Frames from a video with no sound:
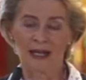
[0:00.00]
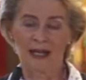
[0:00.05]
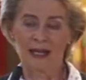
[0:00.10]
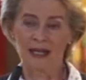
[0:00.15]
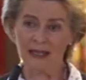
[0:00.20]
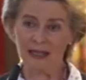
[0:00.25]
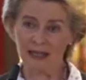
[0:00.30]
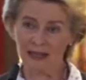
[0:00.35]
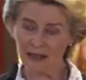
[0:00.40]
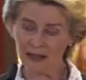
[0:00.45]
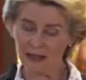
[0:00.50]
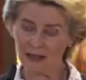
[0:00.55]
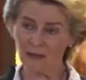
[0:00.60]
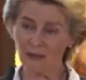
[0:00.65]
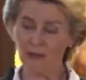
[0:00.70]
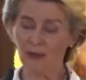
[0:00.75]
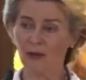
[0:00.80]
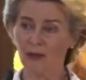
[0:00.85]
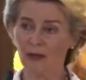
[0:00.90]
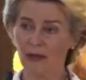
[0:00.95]
And here's the
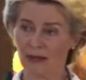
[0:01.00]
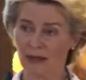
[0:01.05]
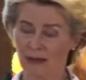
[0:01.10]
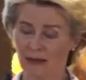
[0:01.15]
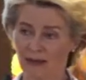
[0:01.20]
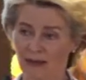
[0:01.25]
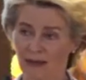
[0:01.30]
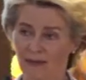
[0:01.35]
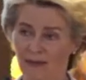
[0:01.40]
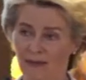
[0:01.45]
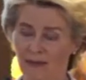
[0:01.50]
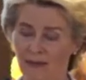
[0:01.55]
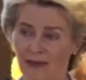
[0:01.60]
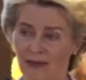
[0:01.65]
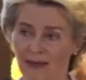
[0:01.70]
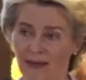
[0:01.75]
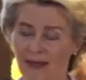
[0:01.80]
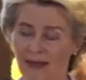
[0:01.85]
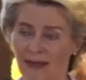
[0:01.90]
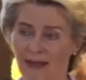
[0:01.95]
point.
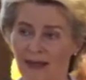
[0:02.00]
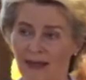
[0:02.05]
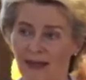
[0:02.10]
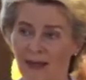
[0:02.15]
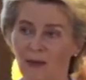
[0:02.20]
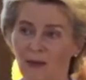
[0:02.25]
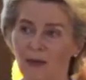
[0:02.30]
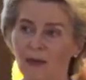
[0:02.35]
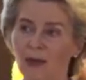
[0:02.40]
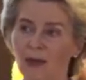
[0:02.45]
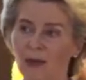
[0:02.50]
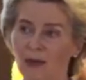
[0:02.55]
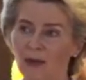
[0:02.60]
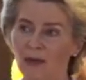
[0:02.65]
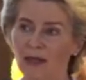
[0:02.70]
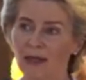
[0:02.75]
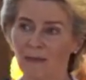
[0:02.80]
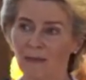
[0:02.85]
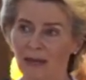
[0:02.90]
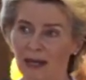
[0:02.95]
We will
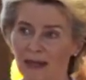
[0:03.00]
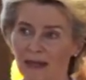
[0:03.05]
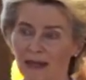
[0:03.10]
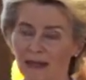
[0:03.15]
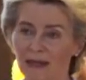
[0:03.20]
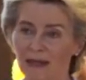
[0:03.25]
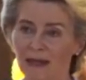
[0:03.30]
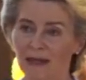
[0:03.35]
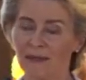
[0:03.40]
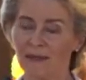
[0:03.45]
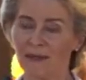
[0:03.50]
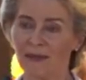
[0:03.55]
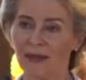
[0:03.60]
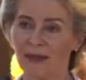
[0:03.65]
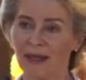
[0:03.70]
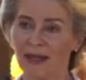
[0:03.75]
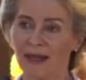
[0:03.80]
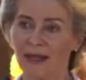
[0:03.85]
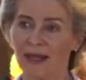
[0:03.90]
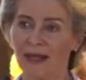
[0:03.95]
only make it
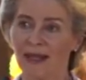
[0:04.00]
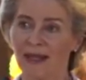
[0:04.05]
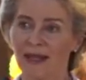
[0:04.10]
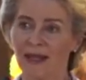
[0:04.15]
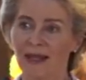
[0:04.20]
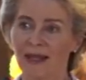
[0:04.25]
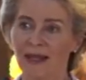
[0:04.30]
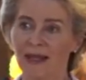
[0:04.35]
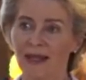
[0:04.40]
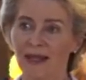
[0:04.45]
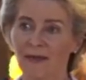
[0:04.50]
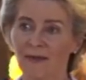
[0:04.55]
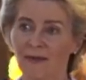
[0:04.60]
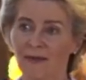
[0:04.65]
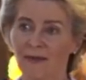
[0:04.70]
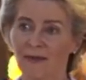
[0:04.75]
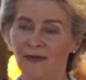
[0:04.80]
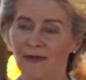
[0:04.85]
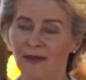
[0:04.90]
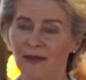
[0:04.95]

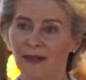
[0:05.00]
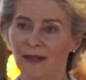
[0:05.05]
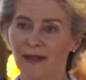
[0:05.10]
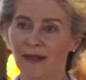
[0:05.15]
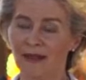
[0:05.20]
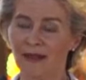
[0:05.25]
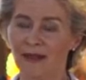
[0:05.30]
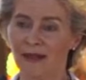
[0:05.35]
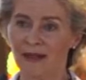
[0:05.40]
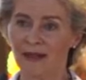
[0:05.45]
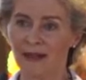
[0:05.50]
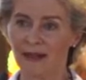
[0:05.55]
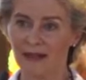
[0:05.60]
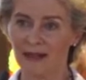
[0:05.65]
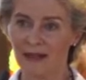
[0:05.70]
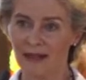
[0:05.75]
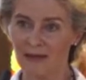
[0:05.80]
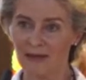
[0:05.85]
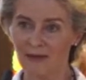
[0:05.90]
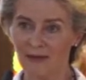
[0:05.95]
if
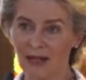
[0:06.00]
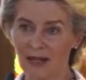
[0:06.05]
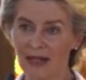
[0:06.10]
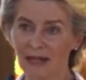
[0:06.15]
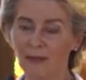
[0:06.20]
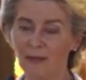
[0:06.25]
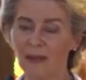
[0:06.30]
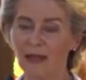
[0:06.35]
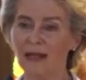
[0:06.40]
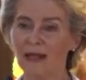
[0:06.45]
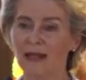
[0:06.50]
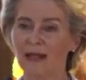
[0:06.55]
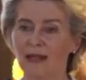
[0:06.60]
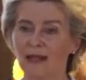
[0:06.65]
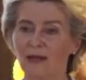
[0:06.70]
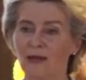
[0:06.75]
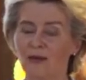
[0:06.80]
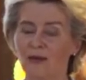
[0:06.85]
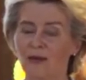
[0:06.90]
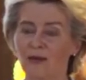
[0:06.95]
the developing
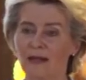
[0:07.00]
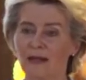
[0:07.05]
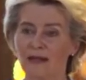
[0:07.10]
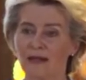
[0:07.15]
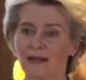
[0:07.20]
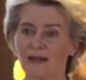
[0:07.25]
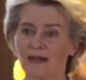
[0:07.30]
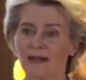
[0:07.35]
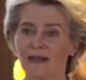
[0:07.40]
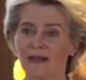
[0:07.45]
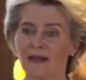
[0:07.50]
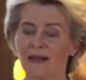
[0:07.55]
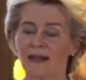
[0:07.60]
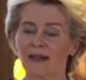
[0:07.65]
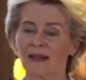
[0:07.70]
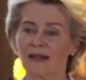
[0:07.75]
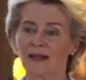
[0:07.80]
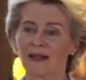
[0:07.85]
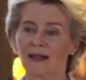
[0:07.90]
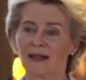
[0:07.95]
countries
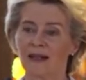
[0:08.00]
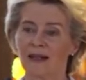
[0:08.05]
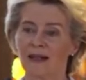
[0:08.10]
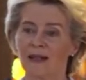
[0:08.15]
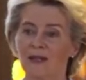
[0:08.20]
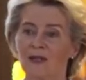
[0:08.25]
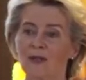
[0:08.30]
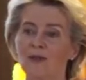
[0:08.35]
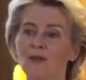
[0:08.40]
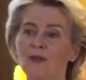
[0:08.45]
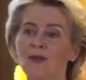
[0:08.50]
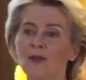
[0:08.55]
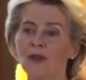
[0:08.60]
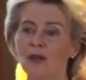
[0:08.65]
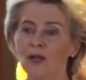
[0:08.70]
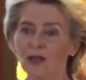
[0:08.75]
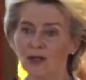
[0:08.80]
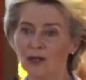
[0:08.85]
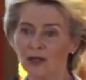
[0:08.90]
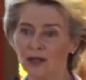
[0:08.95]
do
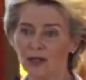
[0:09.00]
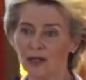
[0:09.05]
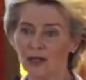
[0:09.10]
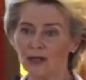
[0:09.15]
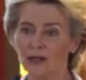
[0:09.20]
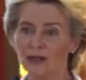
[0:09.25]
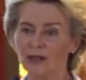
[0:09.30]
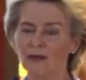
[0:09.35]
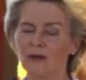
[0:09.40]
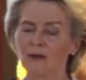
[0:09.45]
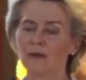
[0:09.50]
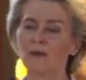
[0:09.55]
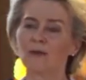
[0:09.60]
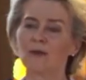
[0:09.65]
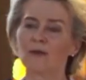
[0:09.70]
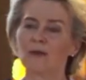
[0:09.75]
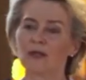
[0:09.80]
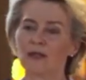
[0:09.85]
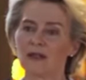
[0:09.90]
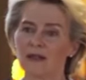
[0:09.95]
not
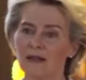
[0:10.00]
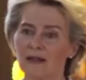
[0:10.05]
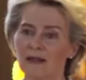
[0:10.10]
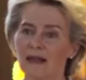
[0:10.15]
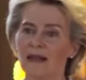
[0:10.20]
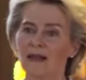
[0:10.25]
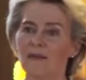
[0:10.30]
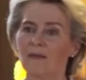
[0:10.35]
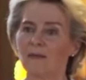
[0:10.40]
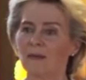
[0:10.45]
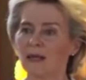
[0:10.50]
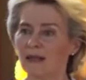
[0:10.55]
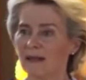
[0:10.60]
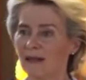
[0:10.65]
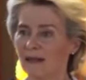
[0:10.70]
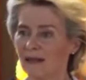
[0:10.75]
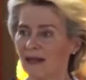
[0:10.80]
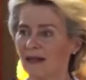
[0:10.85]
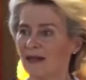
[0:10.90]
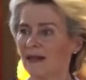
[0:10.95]
do the same
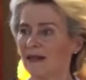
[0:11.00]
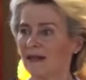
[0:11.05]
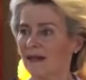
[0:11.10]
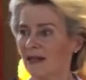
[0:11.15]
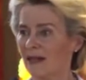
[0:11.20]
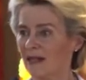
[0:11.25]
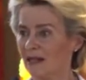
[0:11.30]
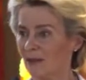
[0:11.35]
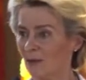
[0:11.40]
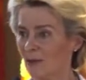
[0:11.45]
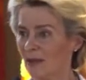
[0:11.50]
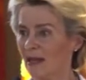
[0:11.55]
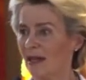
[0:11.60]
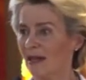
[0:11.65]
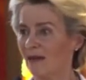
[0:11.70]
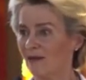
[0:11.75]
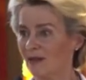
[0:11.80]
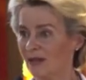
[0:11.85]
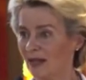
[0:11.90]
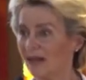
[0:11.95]
mistakes as we
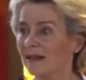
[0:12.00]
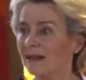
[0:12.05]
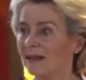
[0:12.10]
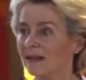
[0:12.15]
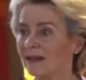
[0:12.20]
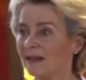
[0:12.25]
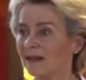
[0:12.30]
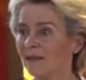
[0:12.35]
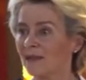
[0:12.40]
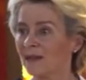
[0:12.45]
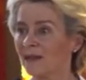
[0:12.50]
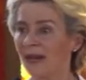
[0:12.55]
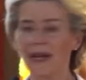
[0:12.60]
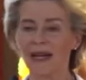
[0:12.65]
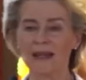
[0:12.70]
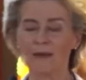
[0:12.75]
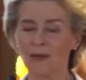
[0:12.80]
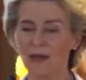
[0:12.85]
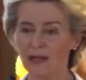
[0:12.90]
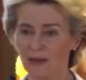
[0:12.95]
have done it.
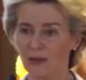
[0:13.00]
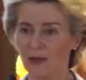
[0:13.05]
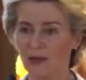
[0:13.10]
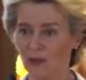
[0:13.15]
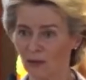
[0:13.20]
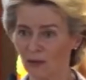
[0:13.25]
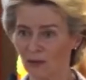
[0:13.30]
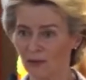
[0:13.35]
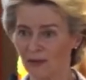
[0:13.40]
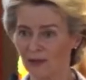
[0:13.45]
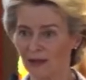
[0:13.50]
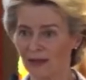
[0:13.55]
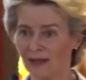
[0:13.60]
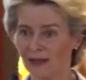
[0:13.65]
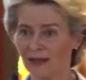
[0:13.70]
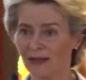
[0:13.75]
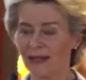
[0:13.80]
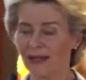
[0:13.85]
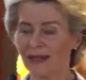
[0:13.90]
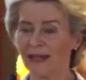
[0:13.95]
Otherwise, we're doomed.
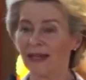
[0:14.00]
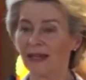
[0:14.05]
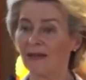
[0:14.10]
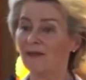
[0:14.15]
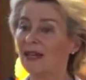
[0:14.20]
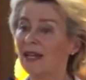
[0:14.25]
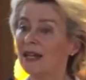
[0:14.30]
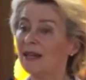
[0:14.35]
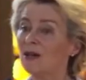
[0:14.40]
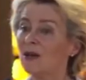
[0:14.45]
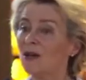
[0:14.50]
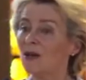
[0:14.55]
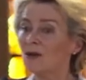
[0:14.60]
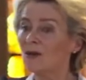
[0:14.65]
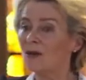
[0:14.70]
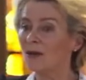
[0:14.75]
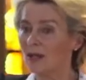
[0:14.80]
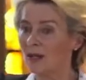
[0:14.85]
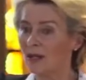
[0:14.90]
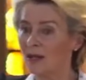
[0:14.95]
If they
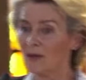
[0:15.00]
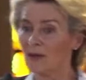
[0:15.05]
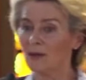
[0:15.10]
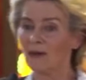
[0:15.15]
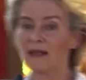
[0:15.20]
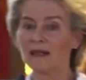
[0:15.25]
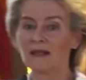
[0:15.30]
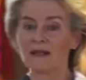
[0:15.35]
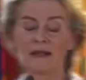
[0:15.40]
go through an